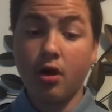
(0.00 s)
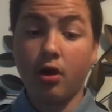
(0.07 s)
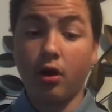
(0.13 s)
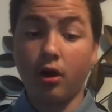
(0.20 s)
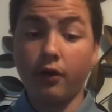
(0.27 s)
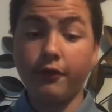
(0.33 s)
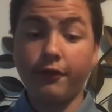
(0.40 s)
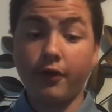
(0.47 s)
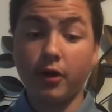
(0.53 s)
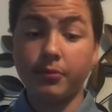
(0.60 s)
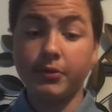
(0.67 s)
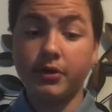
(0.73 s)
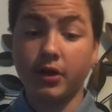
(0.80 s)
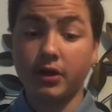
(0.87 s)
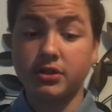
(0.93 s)
All fall
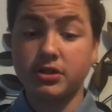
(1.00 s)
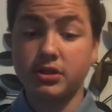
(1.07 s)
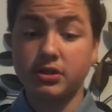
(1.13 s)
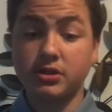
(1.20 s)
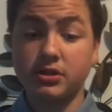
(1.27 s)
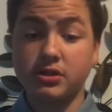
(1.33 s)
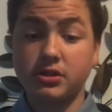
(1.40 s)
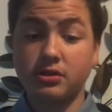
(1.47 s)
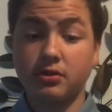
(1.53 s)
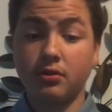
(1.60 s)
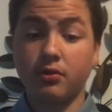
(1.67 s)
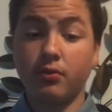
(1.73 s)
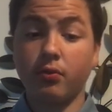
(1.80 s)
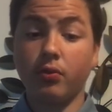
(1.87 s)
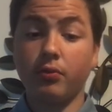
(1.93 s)
productions
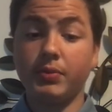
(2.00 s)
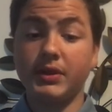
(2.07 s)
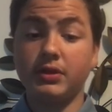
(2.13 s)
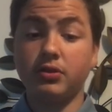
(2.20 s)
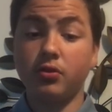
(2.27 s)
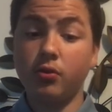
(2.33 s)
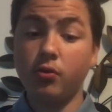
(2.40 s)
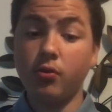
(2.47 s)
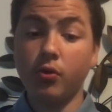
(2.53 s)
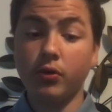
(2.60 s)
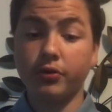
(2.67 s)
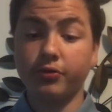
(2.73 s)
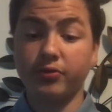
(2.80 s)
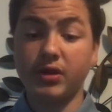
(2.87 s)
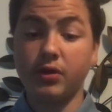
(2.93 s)
will be 2 or
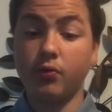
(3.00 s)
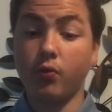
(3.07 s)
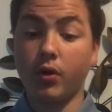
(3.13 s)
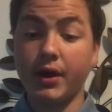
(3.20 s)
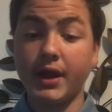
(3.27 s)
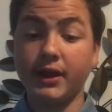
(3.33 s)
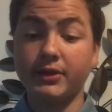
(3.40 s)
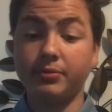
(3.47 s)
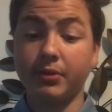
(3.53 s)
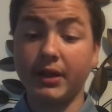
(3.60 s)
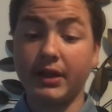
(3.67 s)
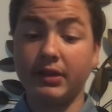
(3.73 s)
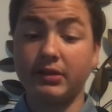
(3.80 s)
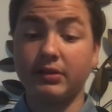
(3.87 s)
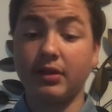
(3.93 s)
3 one-act
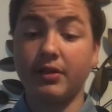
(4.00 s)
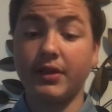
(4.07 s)
plays